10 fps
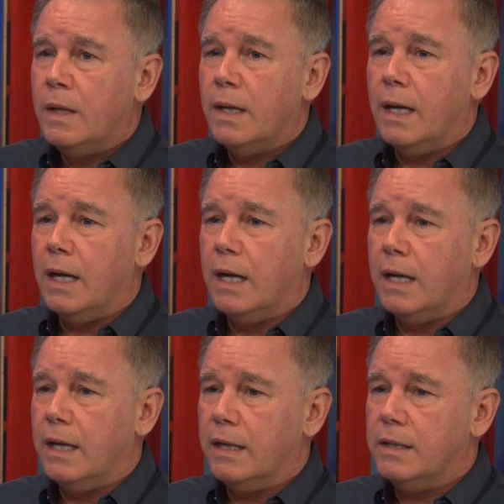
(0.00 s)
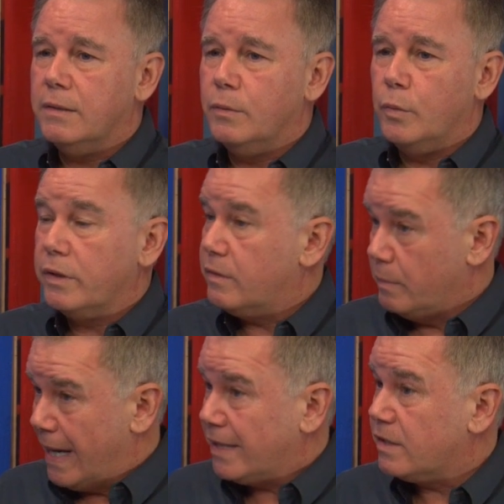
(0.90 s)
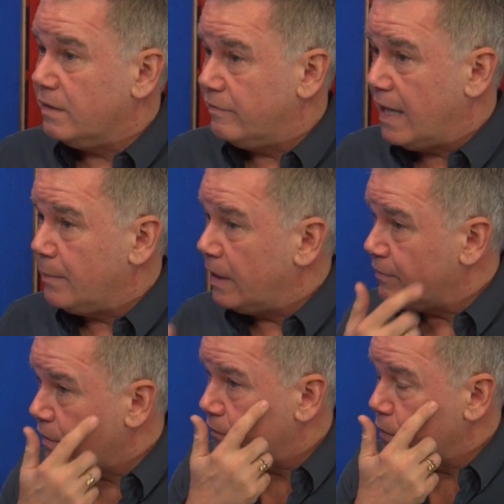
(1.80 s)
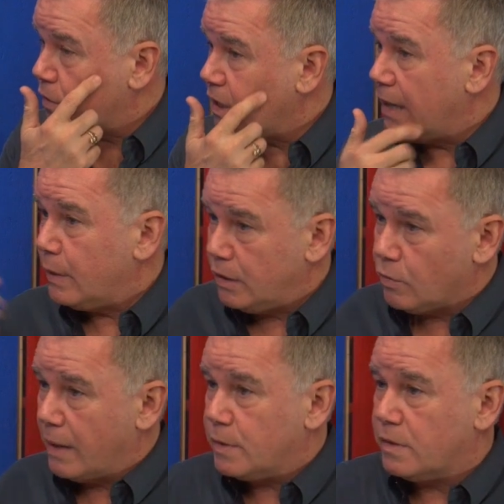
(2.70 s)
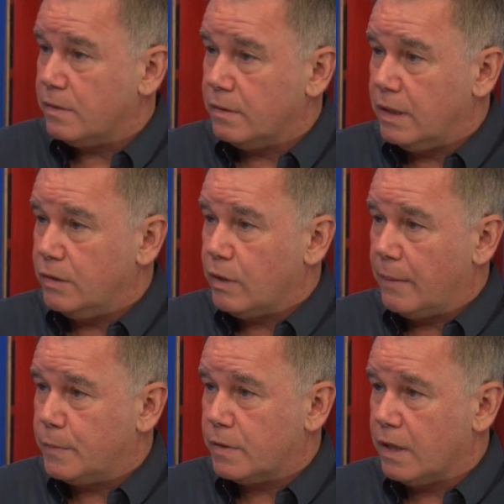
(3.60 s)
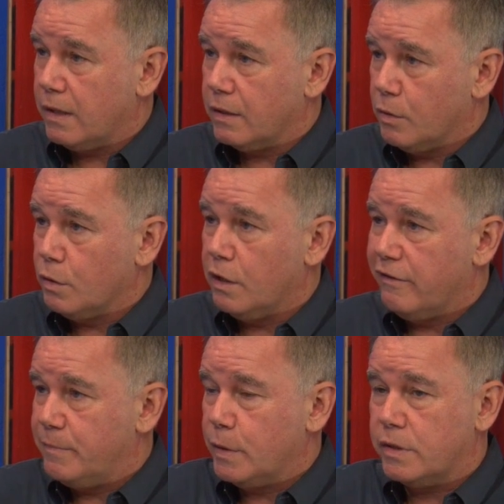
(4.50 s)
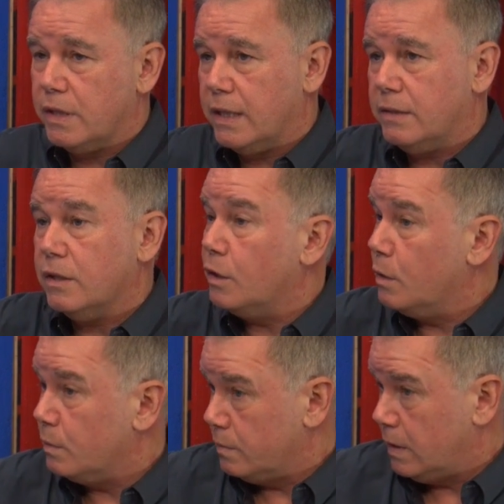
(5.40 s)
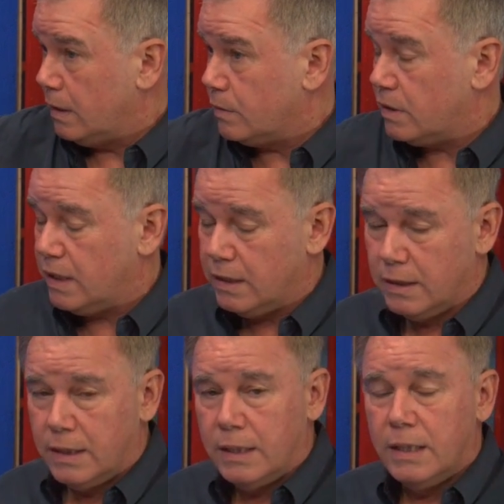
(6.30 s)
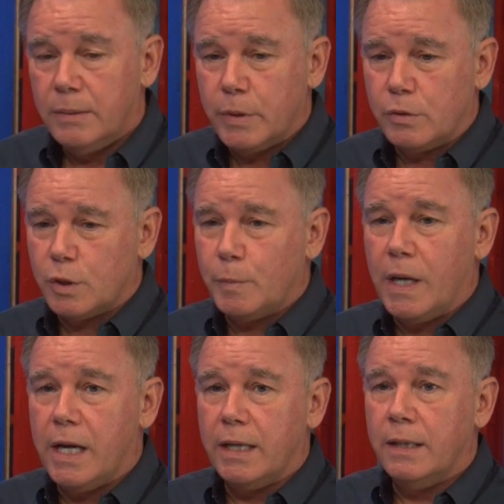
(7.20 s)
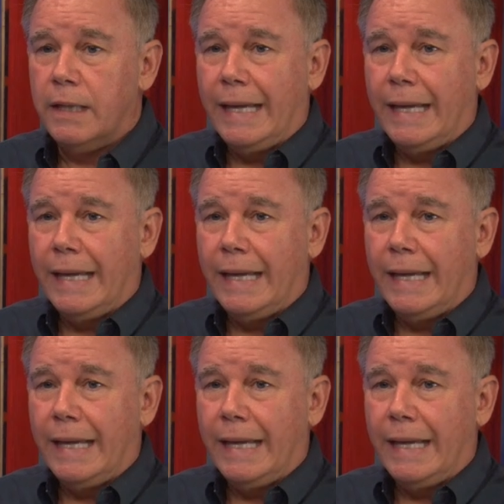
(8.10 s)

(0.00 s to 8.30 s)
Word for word: Uh, with the Manson family for the first mm-hmm. time, when he drops he drops uh, the girl off, Pussy, to go you know see Mister Spahn,